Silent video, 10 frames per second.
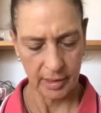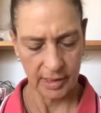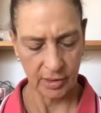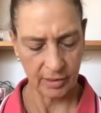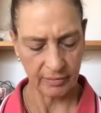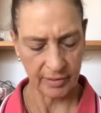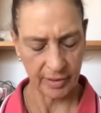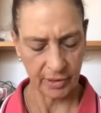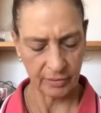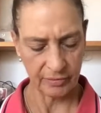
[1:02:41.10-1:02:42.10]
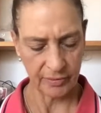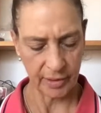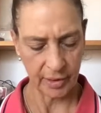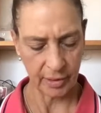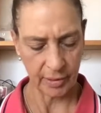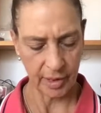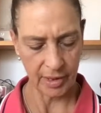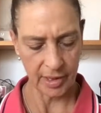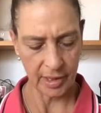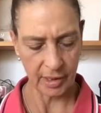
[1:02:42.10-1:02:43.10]
that's not a very good
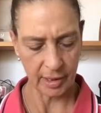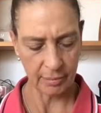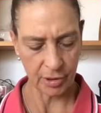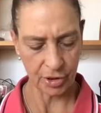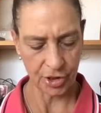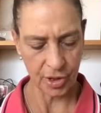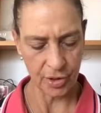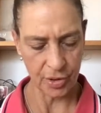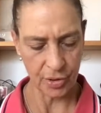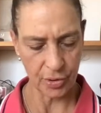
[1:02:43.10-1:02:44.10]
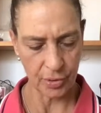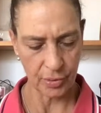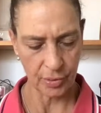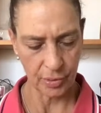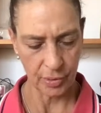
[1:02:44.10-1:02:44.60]
photo. I think I'll show you.